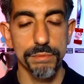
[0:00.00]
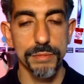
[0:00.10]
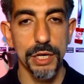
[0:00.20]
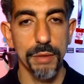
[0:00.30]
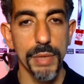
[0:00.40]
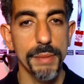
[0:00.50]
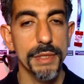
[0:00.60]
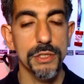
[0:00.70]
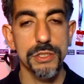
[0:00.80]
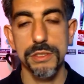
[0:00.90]
maybe
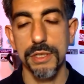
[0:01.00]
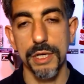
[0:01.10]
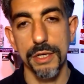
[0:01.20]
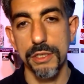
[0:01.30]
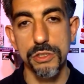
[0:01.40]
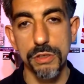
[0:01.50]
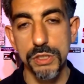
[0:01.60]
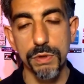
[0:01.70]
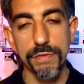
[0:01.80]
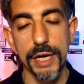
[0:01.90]
their insurance
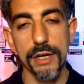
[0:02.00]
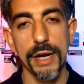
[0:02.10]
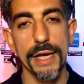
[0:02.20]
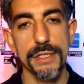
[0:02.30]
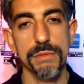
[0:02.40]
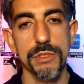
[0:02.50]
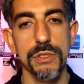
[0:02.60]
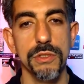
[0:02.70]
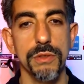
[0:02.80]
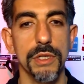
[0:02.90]
provider asked them to
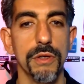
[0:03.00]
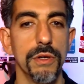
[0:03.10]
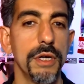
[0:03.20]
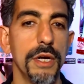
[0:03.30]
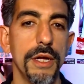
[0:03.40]
do it, or